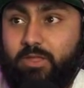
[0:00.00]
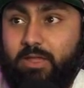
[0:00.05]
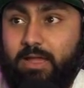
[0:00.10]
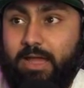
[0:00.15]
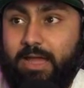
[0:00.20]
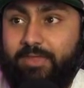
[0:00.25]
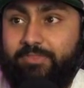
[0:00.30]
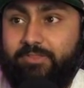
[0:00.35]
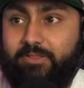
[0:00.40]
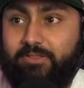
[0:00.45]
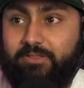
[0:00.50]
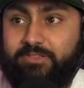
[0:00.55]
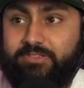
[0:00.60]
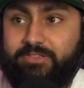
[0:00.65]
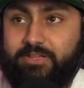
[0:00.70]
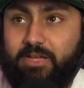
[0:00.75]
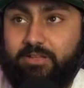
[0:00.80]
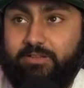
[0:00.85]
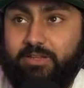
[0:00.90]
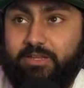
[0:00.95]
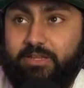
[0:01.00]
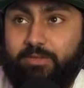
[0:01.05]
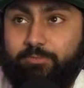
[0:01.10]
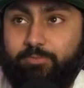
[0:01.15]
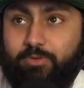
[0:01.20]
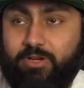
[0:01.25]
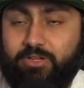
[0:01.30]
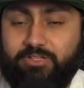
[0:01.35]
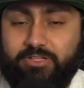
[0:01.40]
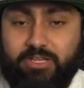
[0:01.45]
I think the style that he
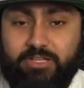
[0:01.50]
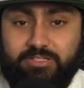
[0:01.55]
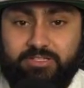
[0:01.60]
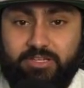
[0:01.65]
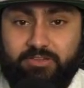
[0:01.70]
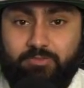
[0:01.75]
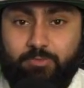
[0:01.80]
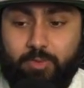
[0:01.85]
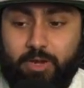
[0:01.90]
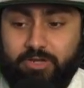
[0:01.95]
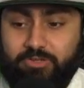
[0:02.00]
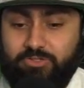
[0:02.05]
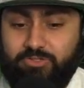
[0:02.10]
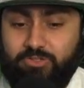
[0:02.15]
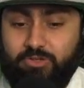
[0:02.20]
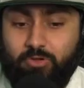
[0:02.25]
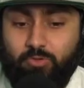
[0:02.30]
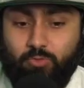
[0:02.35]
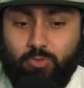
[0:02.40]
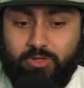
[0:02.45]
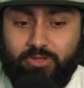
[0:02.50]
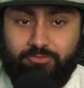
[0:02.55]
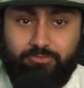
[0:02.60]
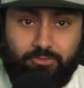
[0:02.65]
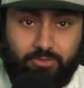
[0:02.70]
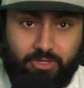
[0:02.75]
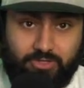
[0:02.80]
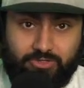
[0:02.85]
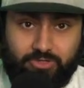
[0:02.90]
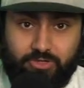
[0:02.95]
brings against David Branch is going to really
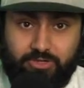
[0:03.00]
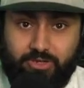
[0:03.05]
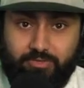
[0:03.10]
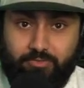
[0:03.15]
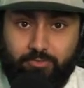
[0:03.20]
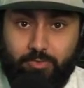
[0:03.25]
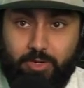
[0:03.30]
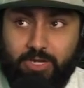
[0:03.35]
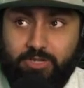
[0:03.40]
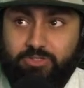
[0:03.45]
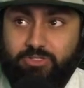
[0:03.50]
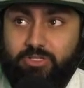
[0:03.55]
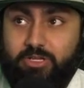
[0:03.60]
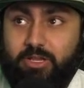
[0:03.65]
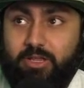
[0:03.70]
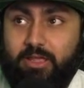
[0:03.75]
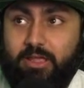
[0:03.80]
fluster David Branch.